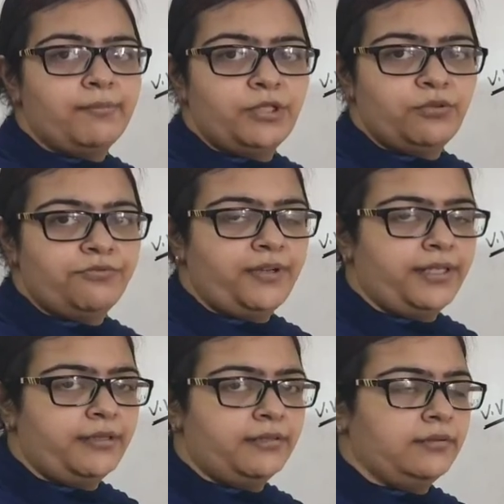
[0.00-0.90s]

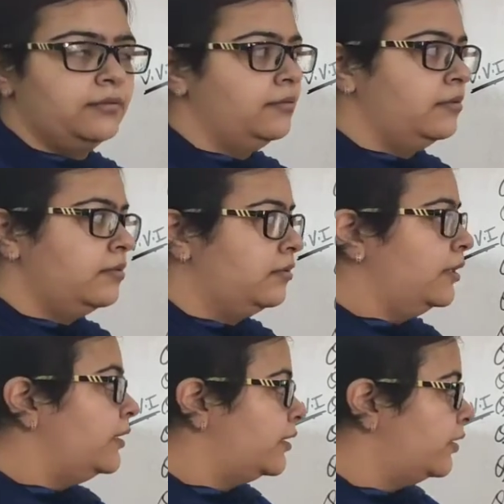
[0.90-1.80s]
gametophyte.
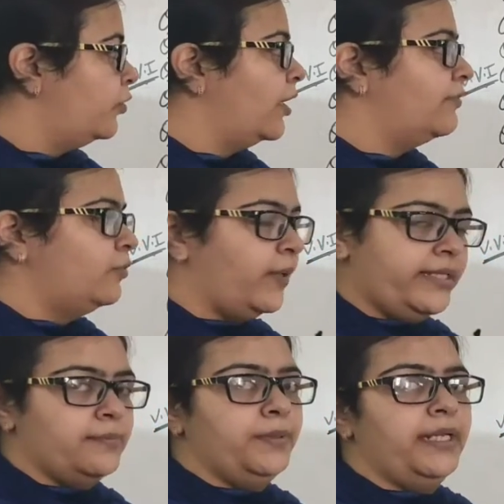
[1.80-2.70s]
Here you have to
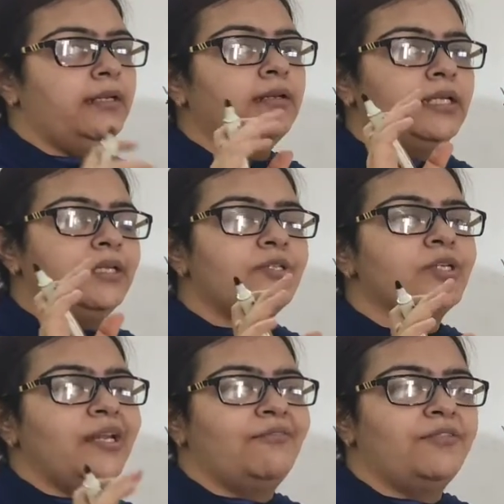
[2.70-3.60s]
explain
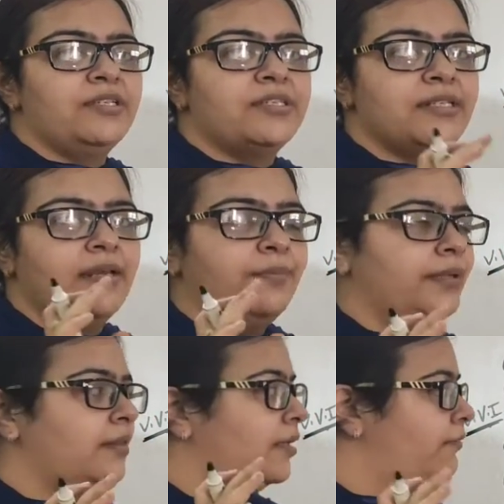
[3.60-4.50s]
each and every step
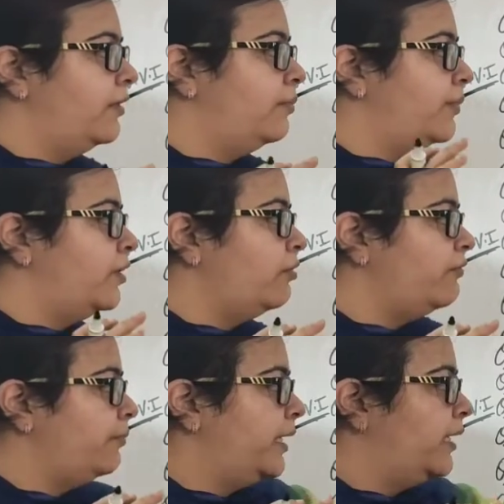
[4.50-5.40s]
in the development
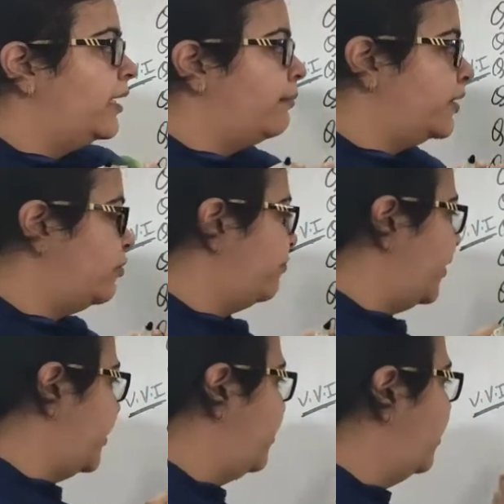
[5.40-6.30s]
of male
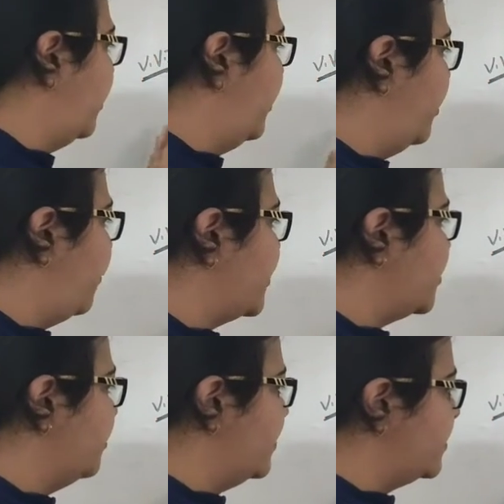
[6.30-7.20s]
gametophyte.
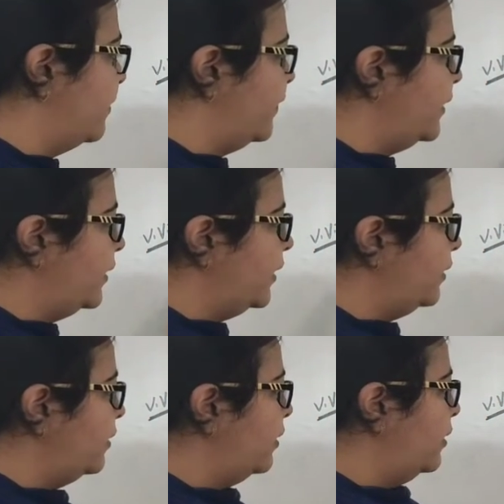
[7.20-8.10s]
Question number
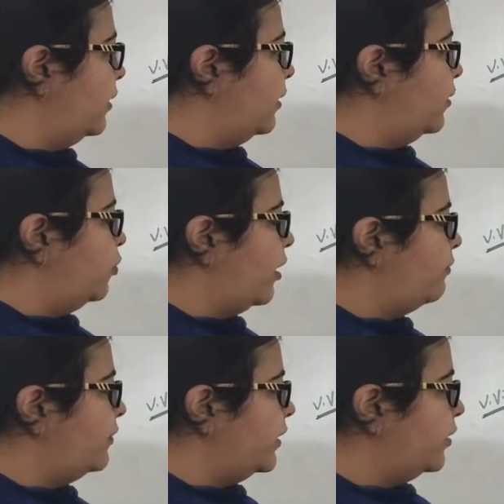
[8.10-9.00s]
17, you
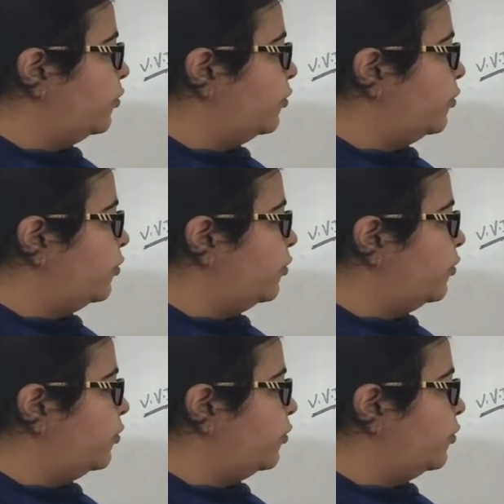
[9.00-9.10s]
have